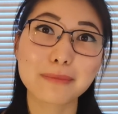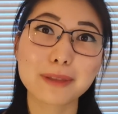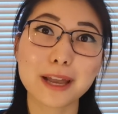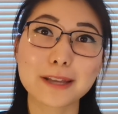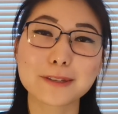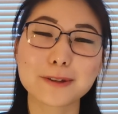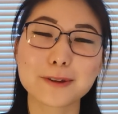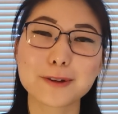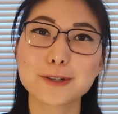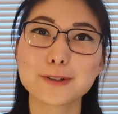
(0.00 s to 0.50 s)
that
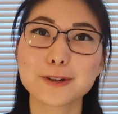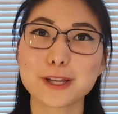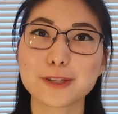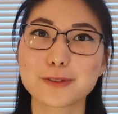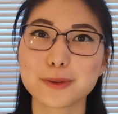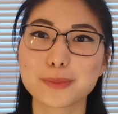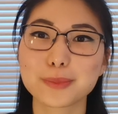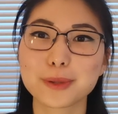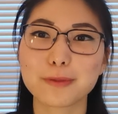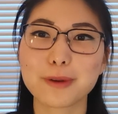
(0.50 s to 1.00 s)
is going to
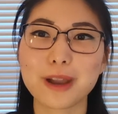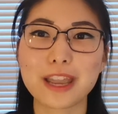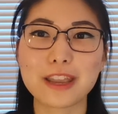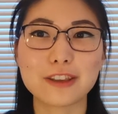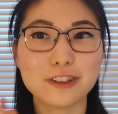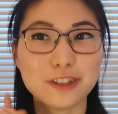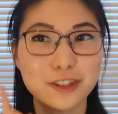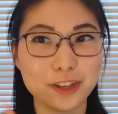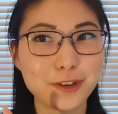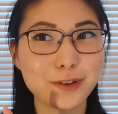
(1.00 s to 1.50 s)
transform the way
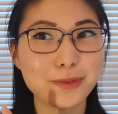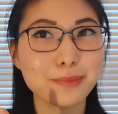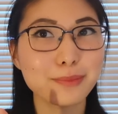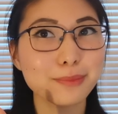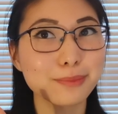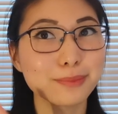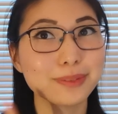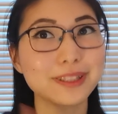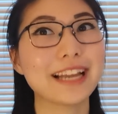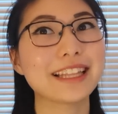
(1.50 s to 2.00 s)
you
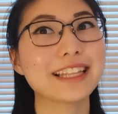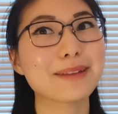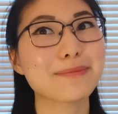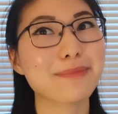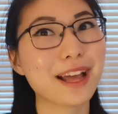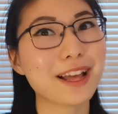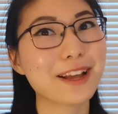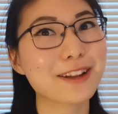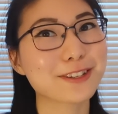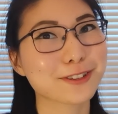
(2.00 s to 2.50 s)
plan and
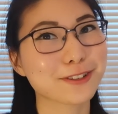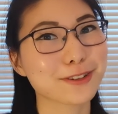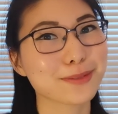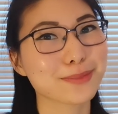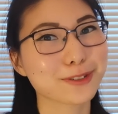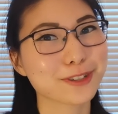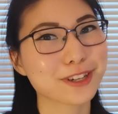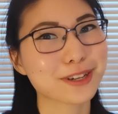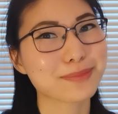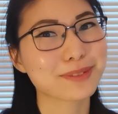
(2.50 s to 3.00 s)
manage your group
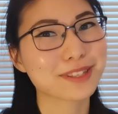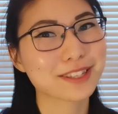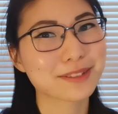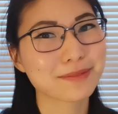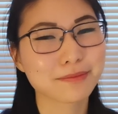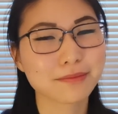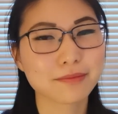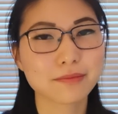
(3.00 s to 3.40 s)
trips.